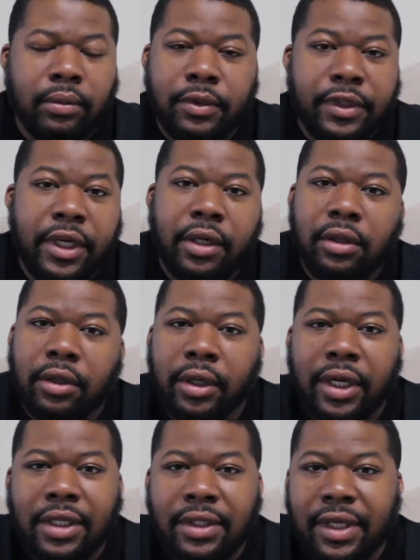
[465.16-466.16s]

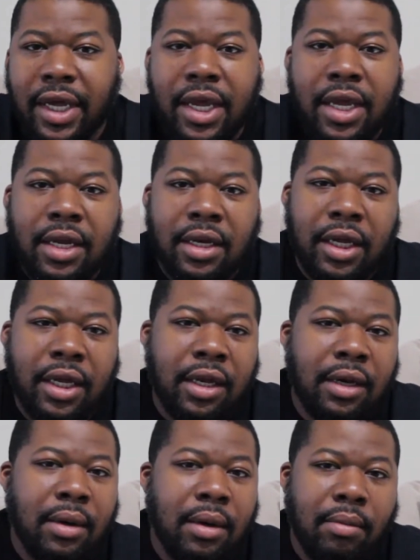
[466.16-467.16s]
Ziggler and Zayn
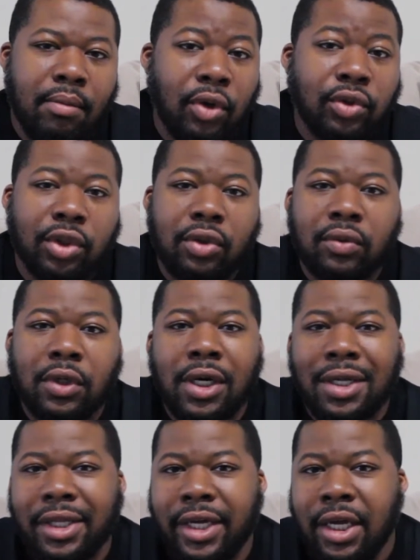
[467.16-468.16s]
and Mojo
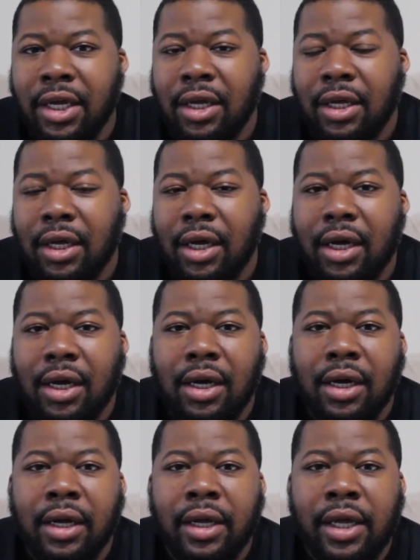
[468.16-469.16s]
Rawley
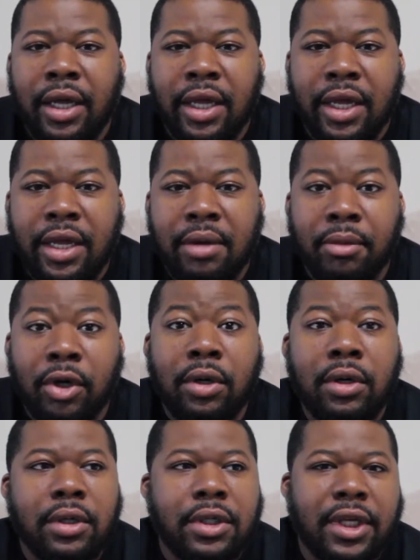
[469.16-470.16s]
uh, he
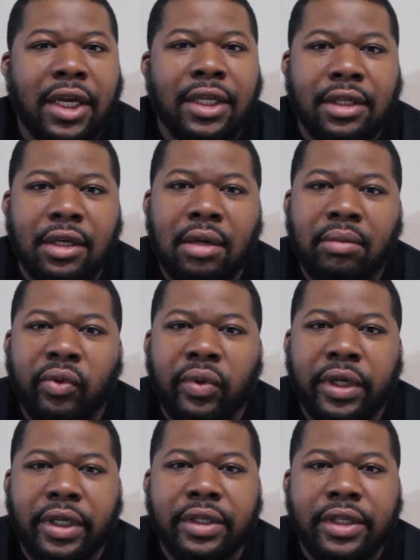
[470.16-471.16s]
emerged as the number
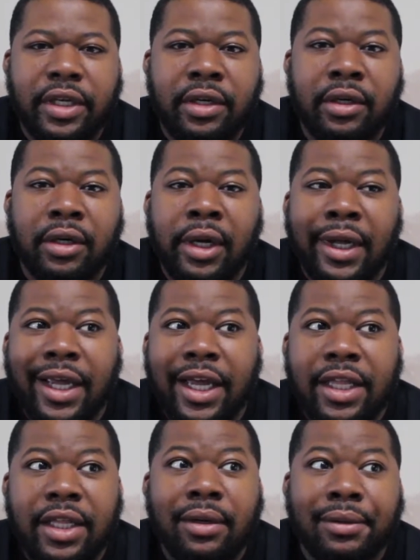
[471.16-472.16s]
one contender,
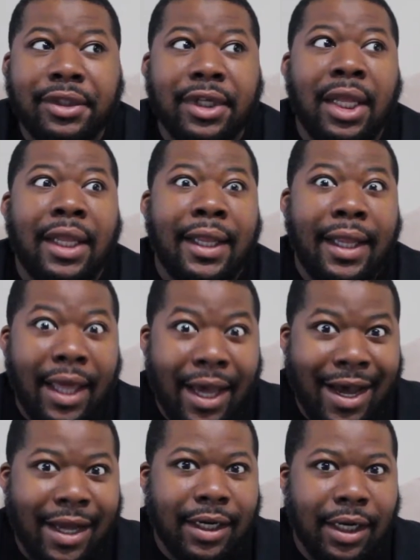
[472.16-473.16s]
and there was a
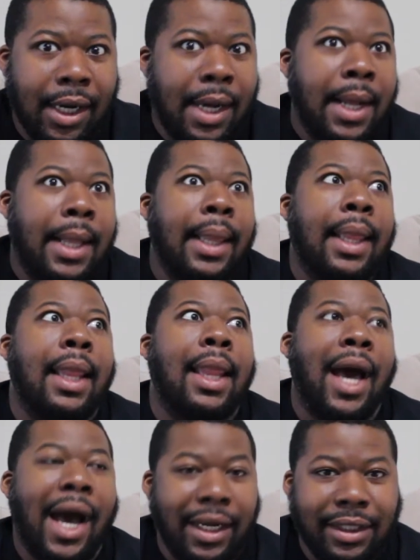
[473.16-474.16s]
lot, a
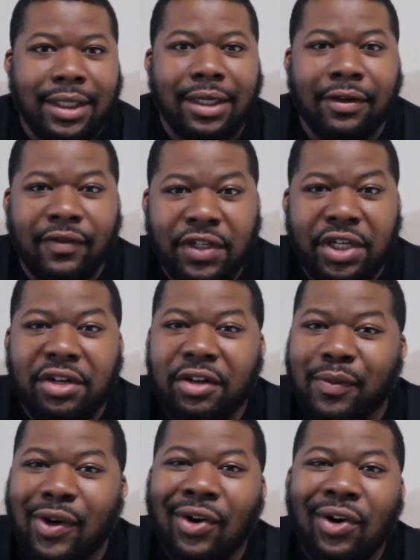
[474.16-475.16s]
lot of
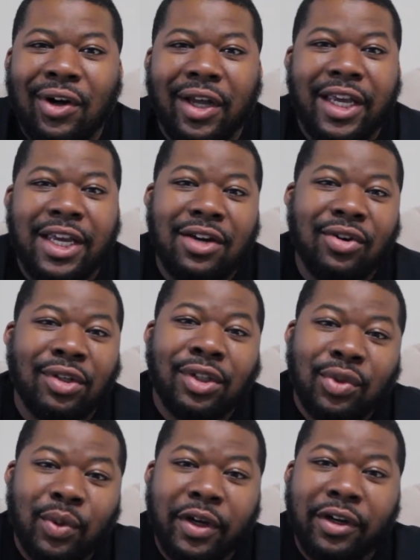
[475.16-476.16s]
Jinder Mahal hate on
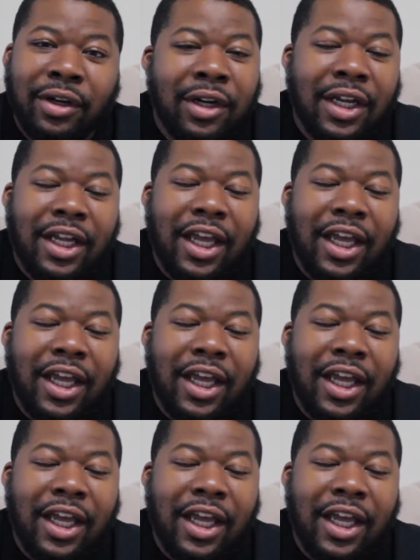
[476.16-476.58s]
Twitter.